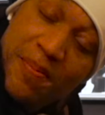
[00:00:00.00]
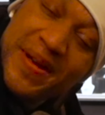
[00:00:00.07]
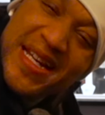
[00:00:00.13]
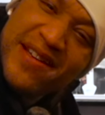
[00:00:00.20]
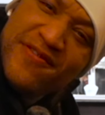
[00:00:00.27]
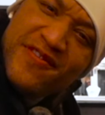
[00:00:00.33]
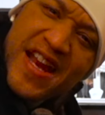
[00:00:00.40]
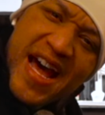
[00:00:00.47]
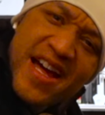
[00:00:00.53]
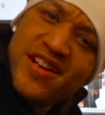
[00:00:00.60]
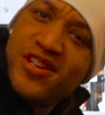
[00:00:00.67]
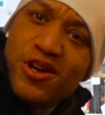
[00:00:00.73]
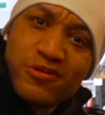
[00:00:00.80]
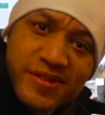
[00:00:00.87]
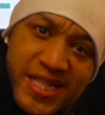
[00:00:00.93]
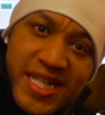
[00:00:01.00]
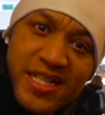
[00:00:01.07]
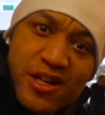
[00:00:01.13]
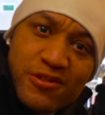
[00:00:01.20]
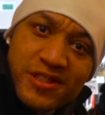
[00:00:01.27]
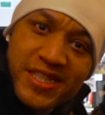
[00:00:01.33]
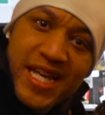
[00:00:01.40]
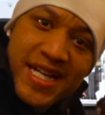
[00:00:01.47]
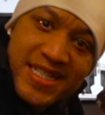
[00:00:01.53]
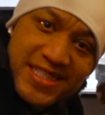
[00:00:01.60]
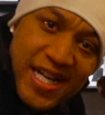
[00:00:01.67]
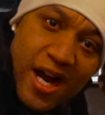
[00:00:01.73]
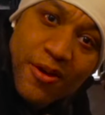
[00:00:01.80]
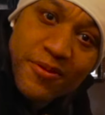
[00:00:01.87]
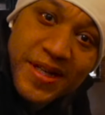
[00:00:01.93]
But if not, no tea, no shade, cause
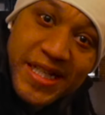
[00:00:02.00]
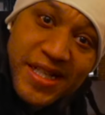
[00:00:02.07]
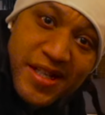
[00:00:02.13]
y'all already